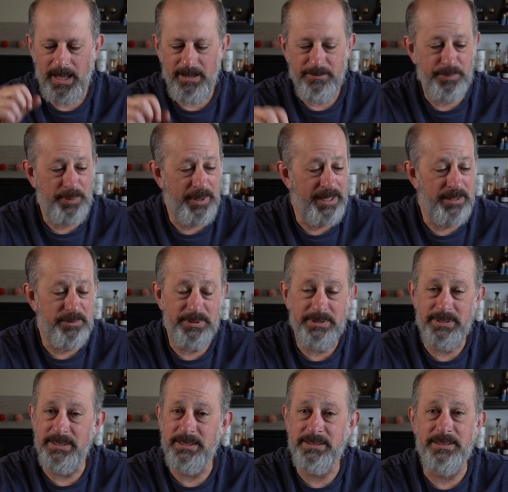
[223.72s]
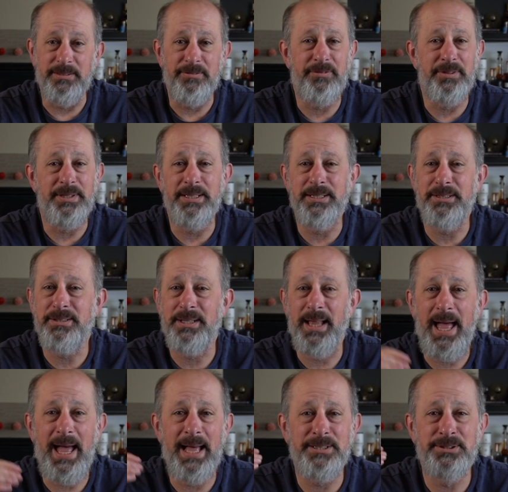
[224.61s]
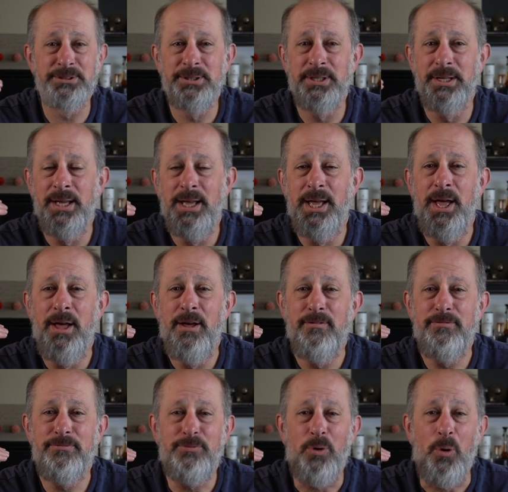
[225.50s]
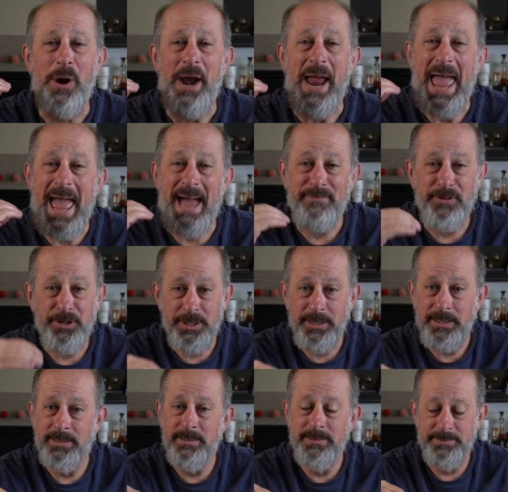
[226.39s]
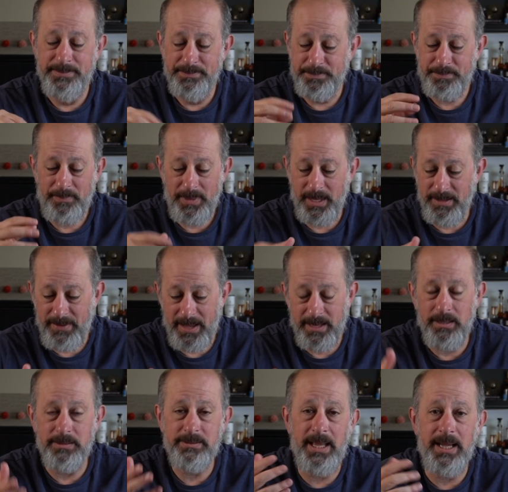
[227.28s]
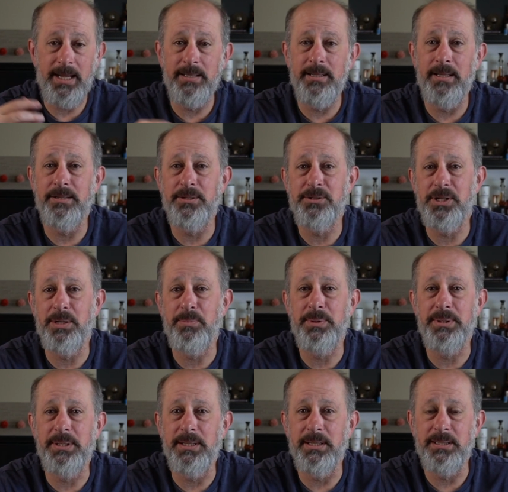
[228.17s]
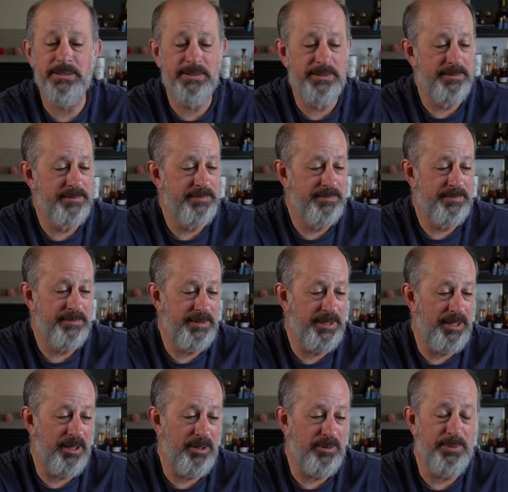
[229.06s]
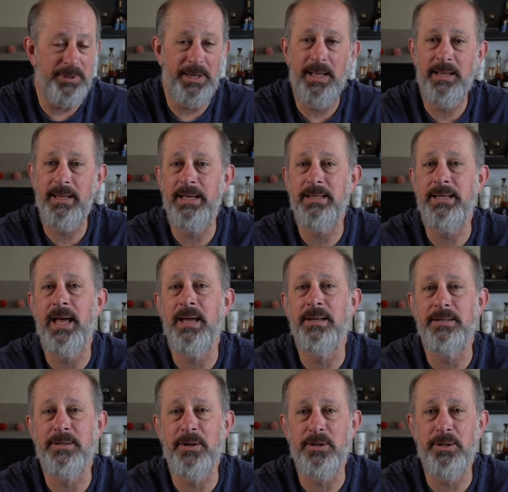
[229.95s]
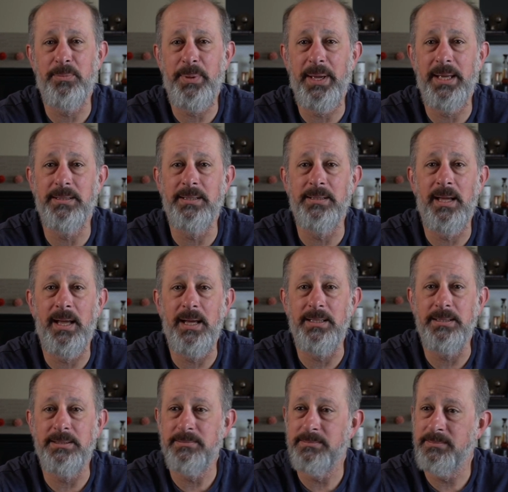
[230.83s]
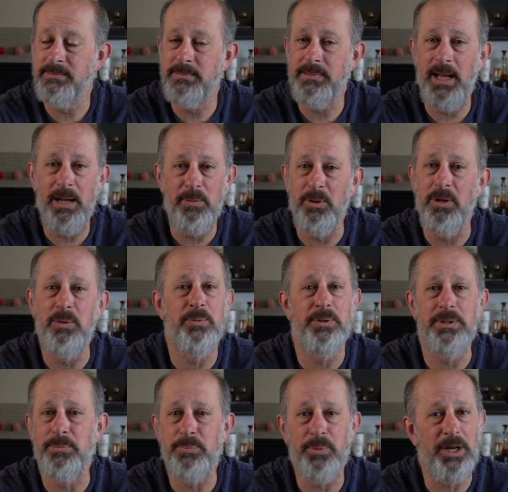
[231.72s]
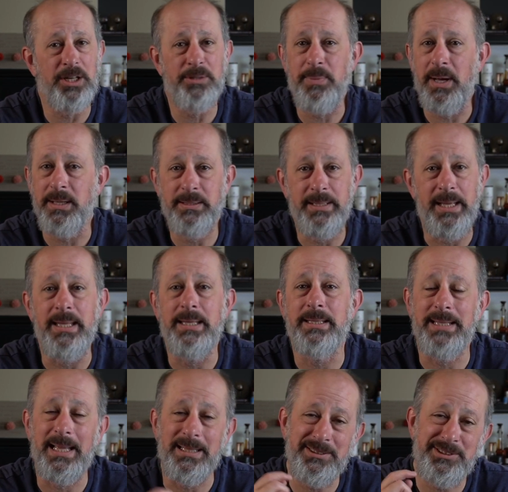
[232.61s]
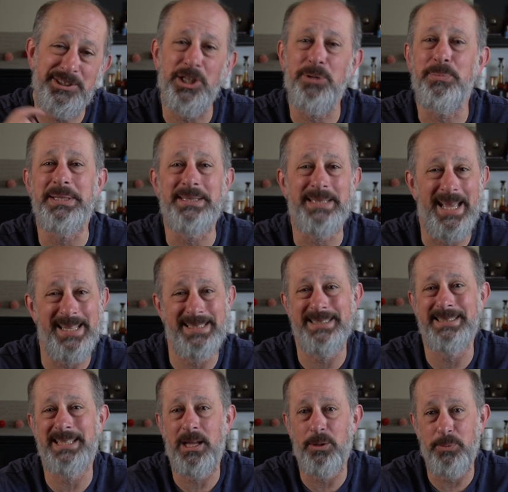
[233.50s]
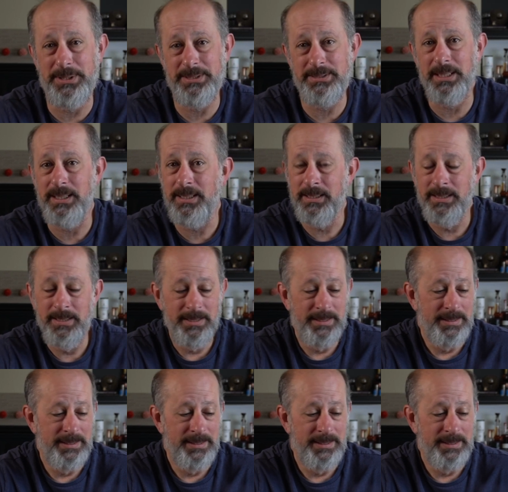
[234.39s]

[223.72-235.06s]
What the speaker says: I've played with this. The finish lasts forever. If I don't take another sip of this, you know, when I lay down to go to bed tonight, I won't want to brush my teeth because I'll still be tasting that whiskey.